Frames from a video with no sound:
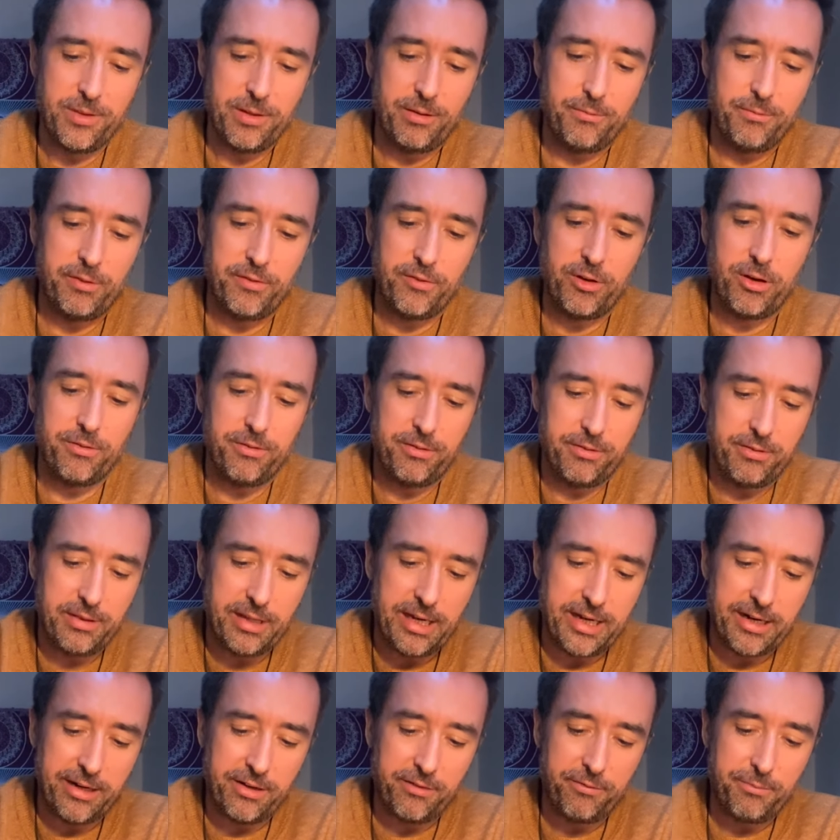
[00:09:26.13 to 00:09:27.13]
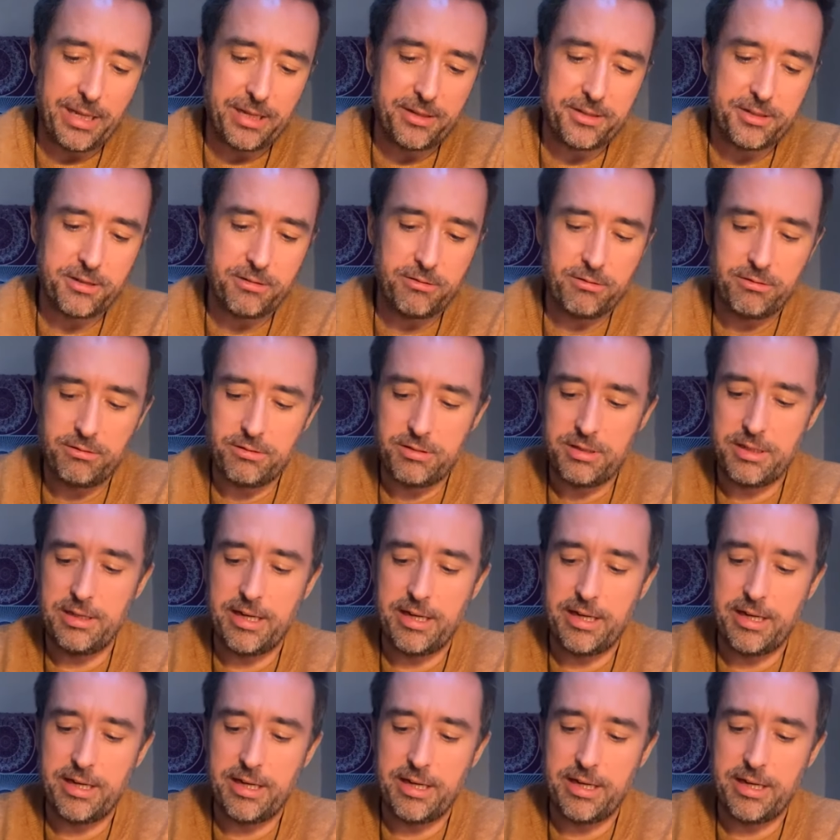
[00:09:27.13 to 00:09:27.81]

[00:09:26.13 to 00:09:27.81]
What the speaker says: We've got Nine of Pentacles,